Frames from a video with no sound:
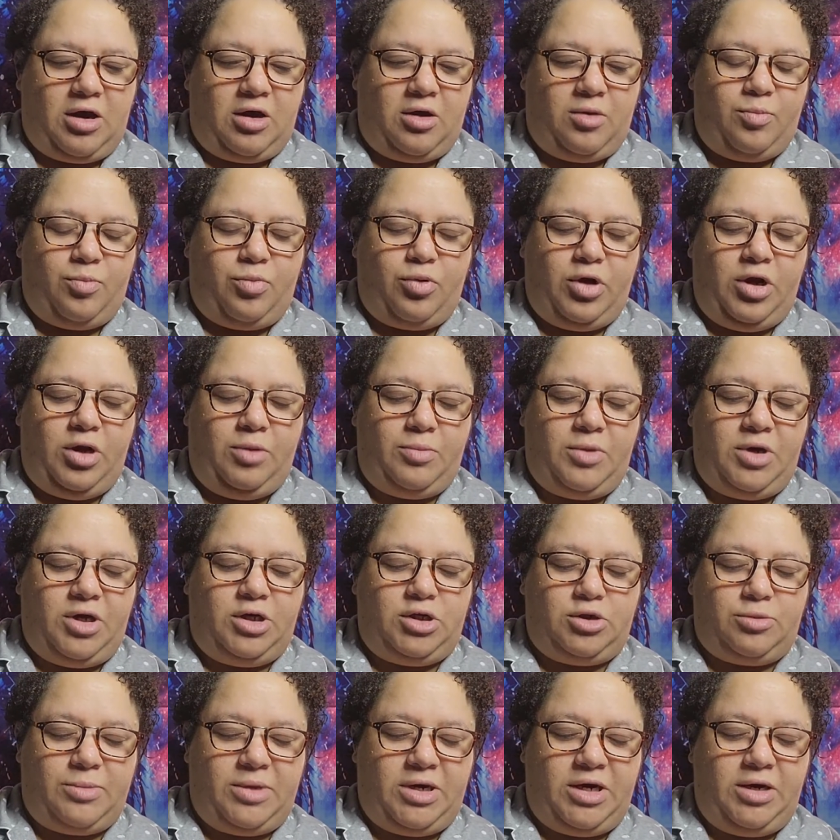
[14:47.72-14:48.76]
pretty
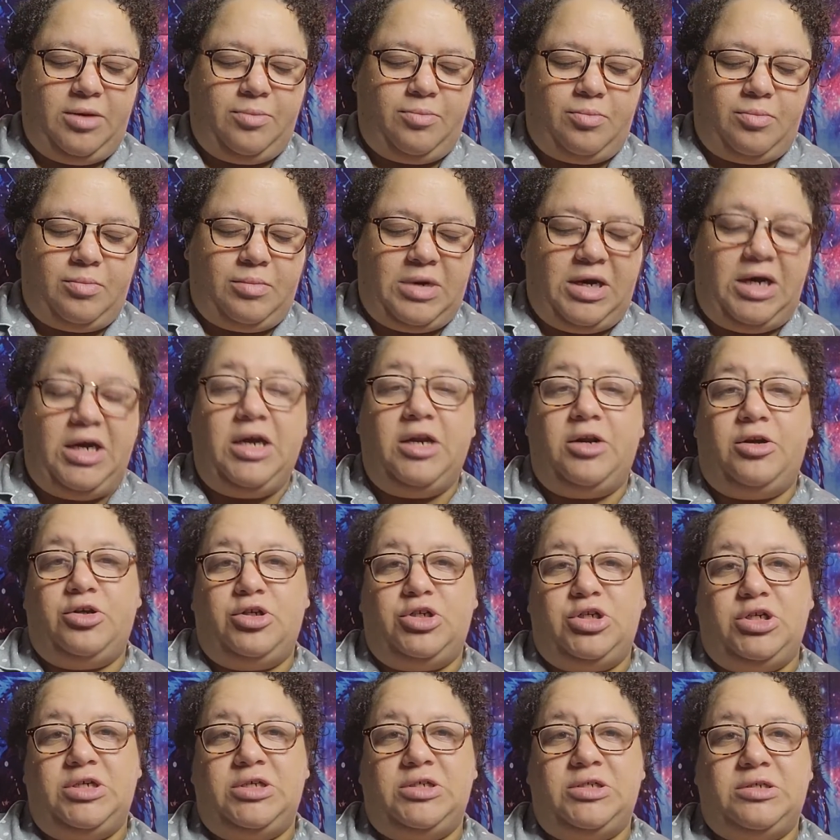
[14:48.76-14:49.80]
much my
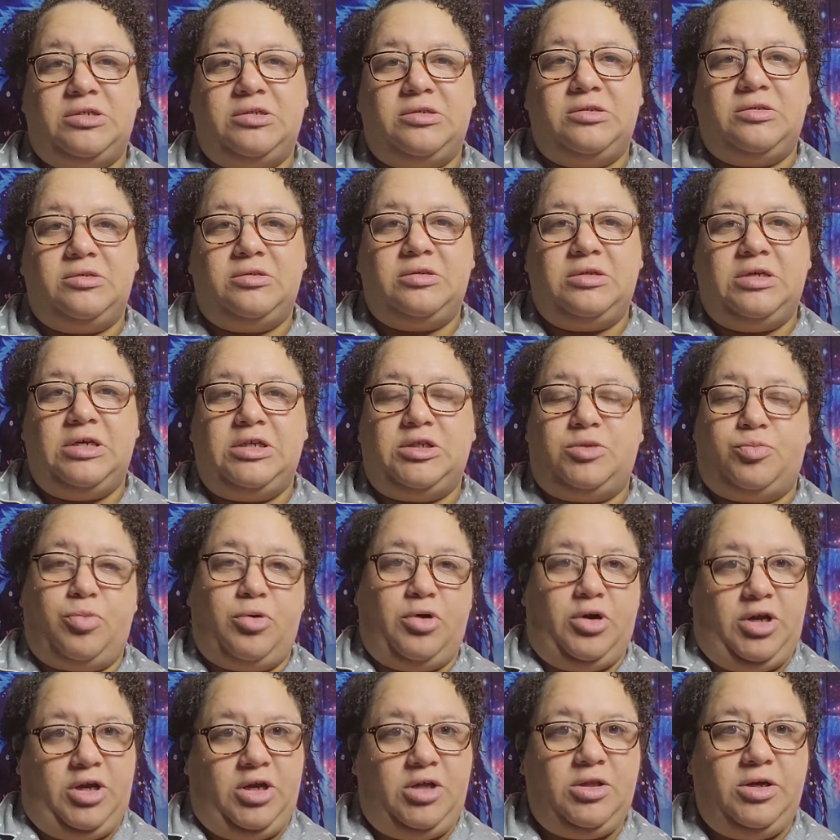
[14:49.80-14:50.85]
energy is is
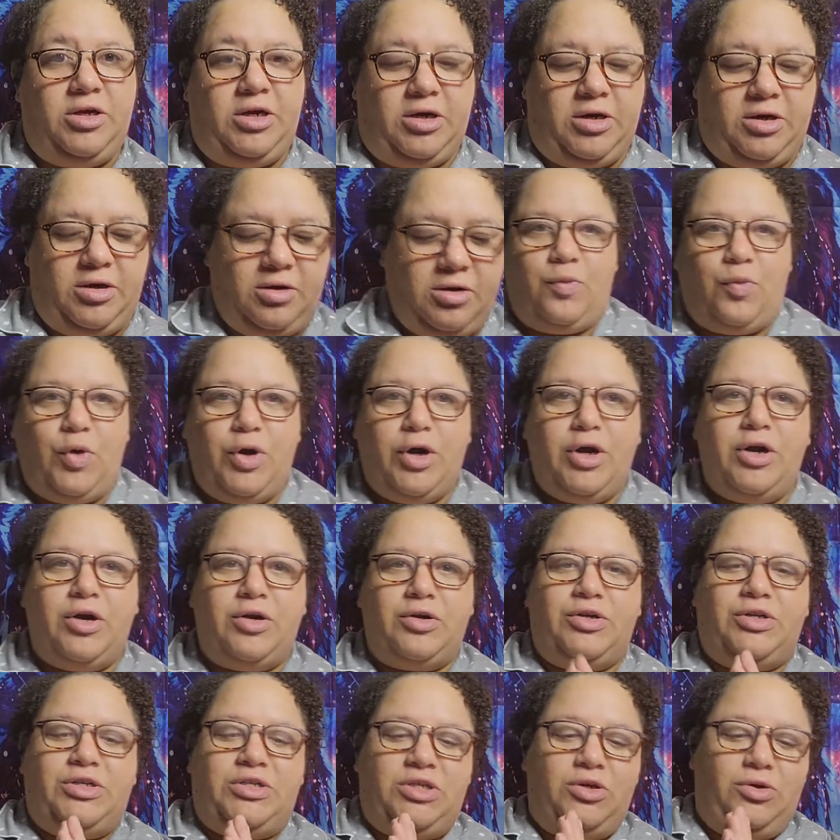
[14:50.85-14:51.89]
pretty clear. We're
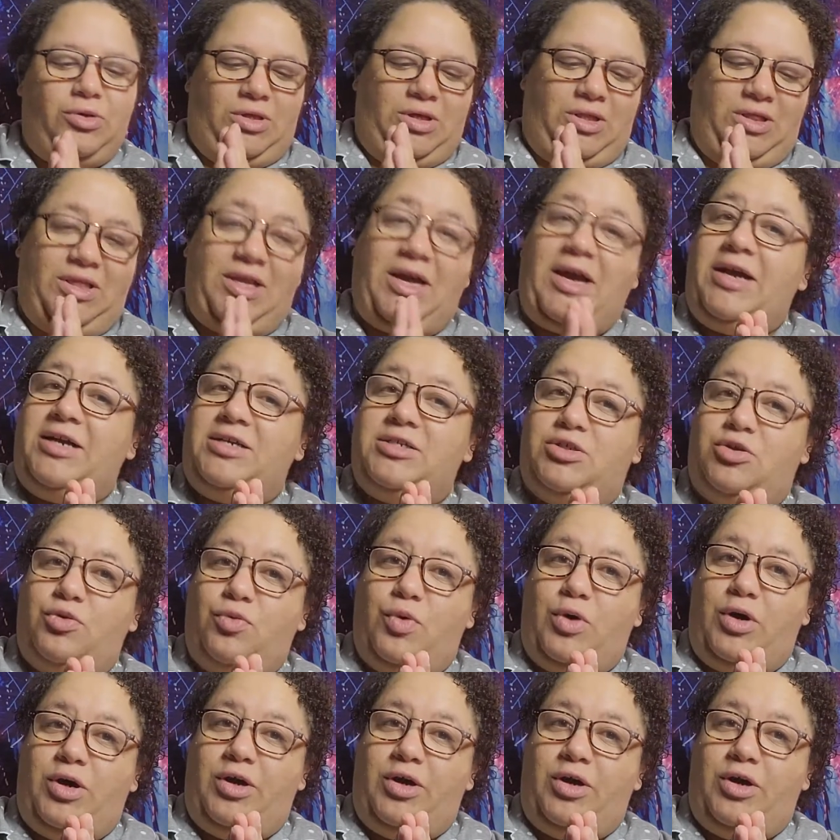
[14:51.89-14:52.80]
to the last one.